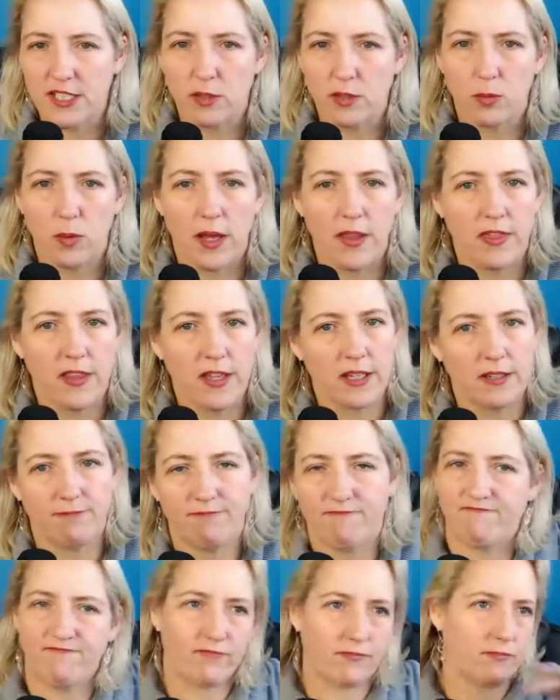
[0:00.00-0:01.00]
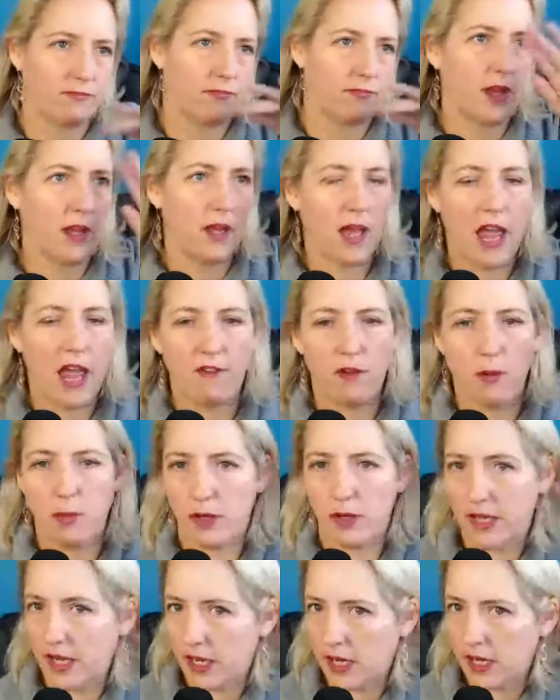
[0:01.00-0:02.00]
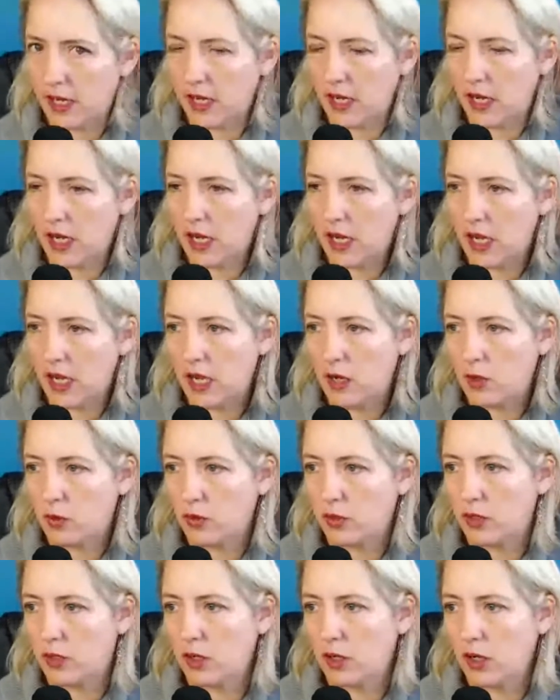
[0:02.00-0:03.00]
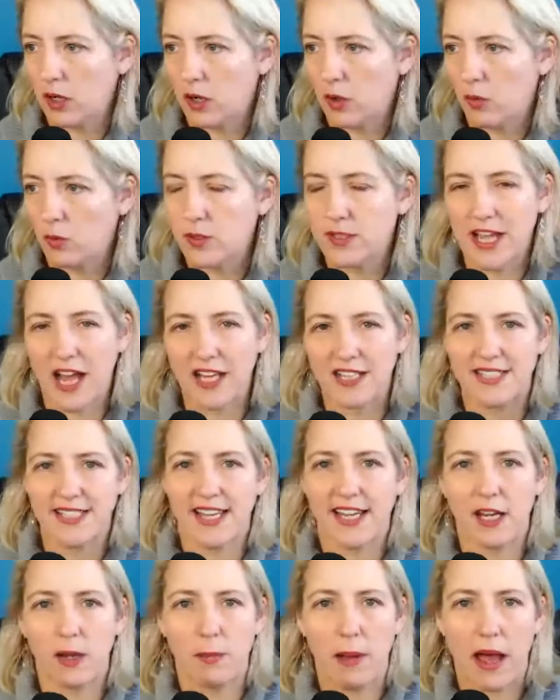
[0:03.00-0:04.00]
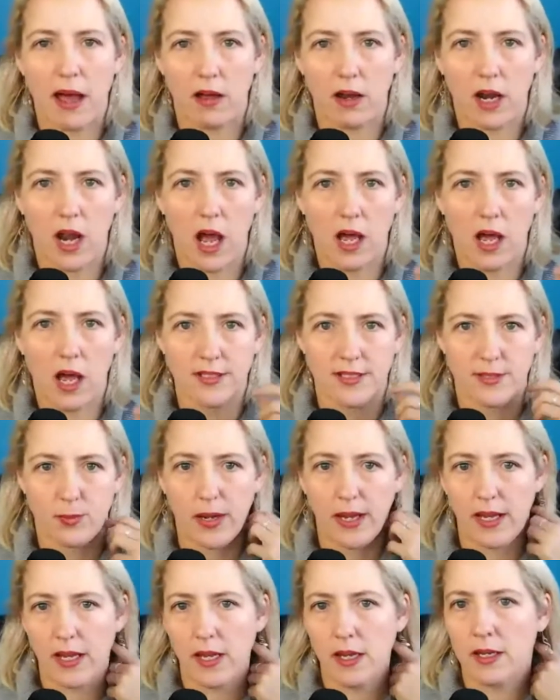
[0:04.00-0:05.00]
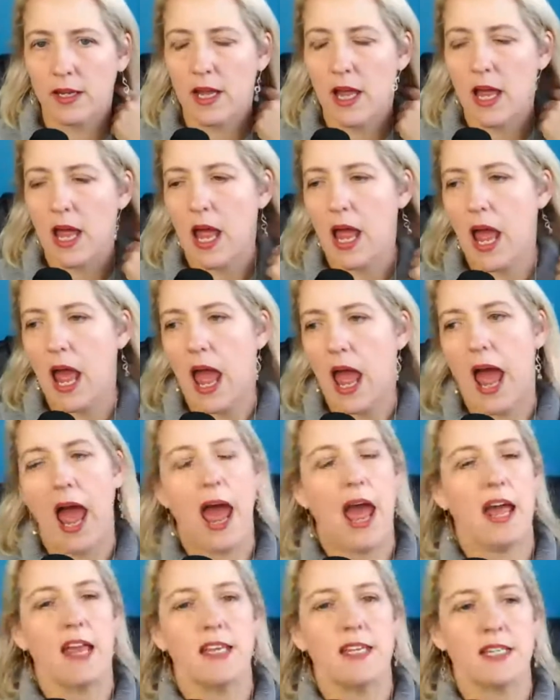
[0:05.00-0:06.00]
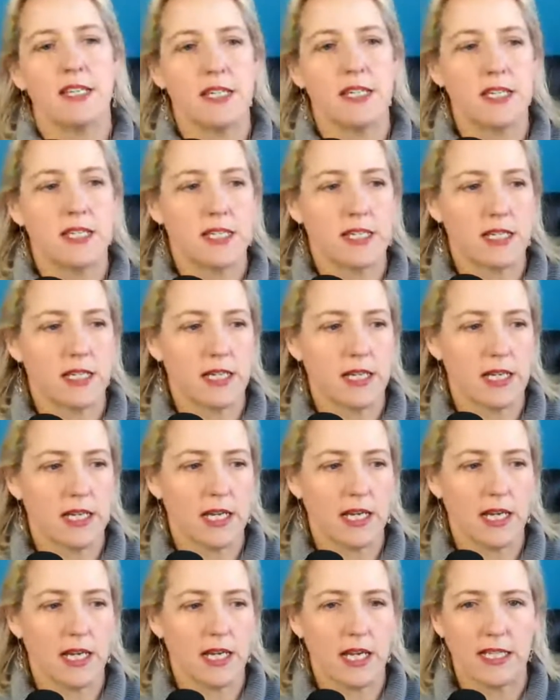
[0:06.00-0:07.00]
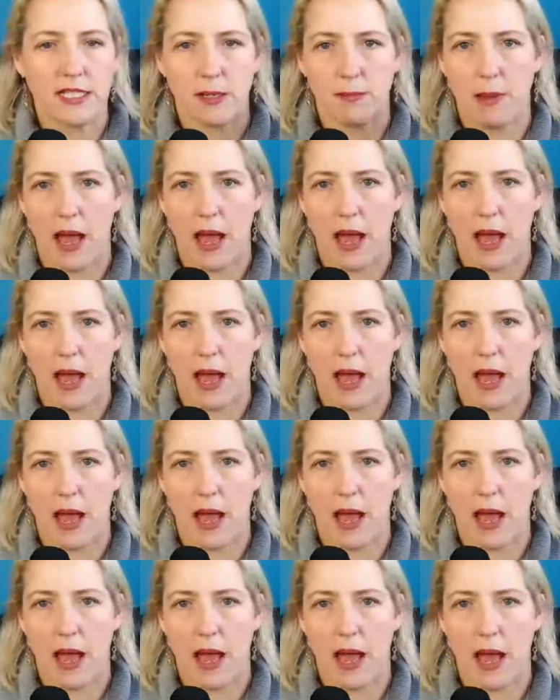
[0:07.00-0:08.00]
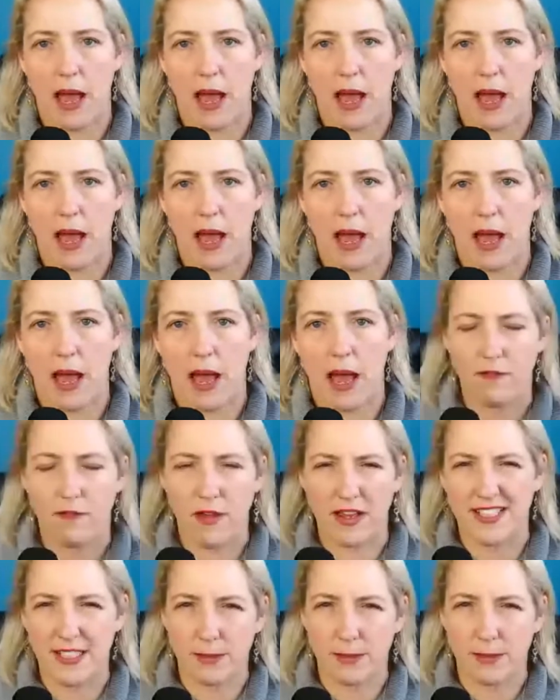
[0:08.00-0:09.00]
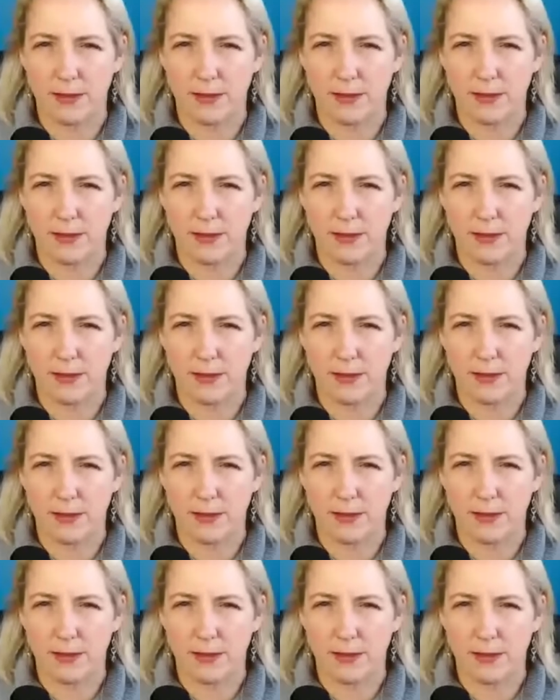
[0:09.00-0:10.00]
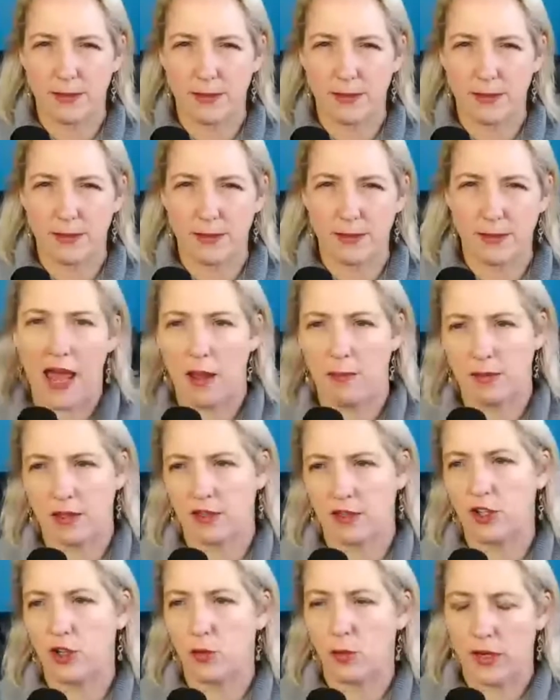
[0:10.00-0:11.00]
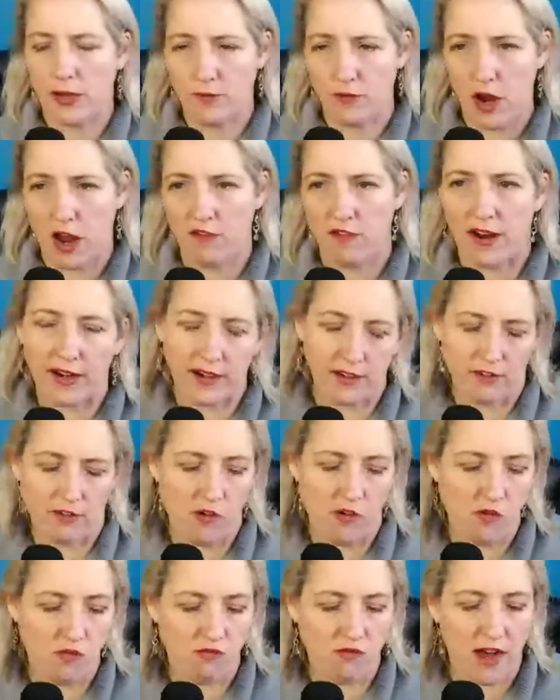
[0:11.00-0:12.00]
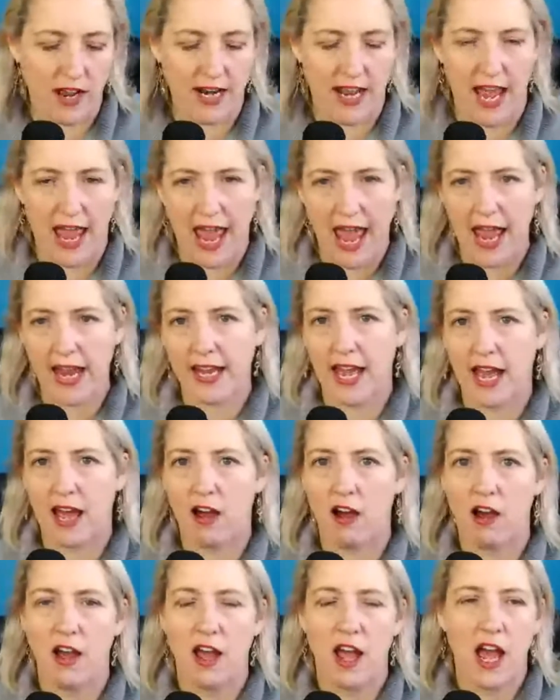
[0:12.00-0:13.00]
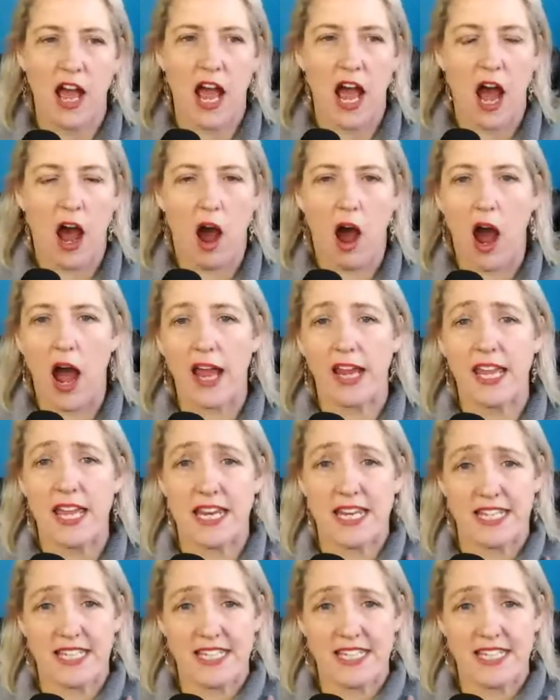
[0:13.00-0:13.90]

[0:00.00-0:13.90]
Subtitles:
the one that everybody was asking about last week, and it's about turning off event spam and Hangout spam. And, whenever I run a Hangout, I get